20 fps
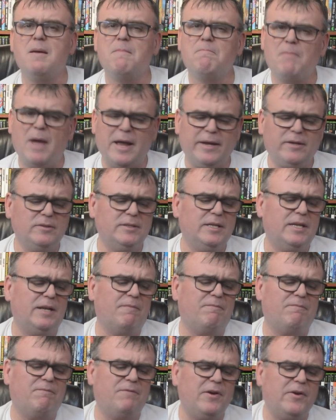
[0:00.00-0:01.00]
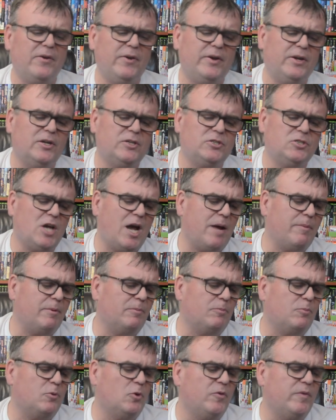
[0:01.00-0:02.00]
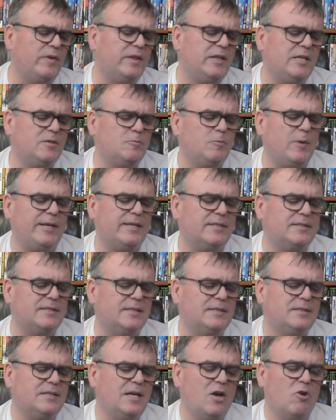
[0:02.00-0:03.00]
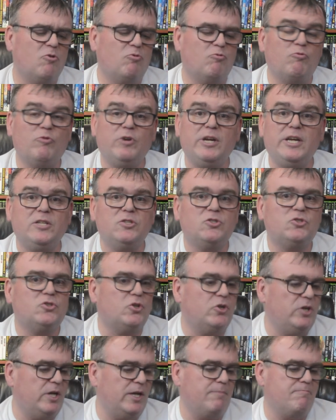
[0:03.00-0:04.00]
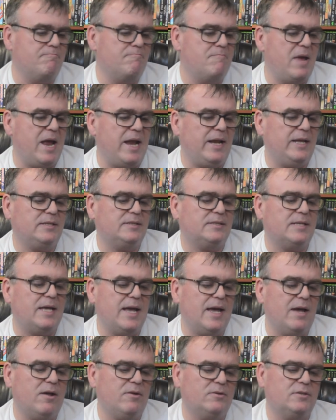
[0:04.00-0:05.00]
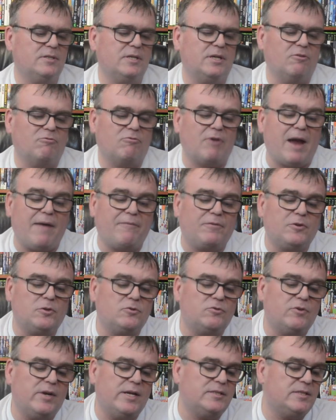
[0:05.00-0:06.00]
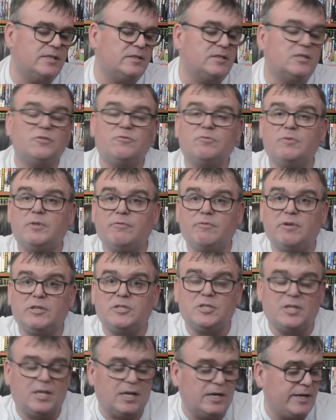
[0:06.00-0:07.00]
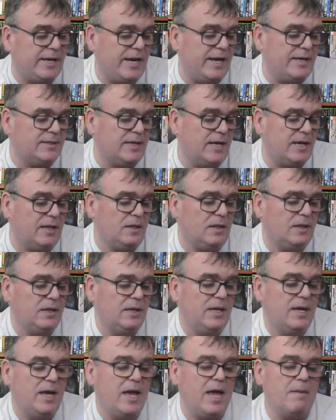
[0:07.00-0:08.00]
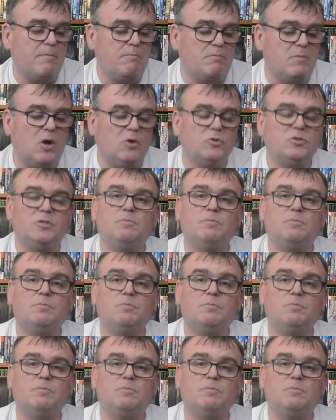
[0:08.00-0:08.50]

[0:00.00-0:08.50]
Michael did a very good job at improving these weaknesses, reinserting many sounds and graphical transitions from the original arcade title, and most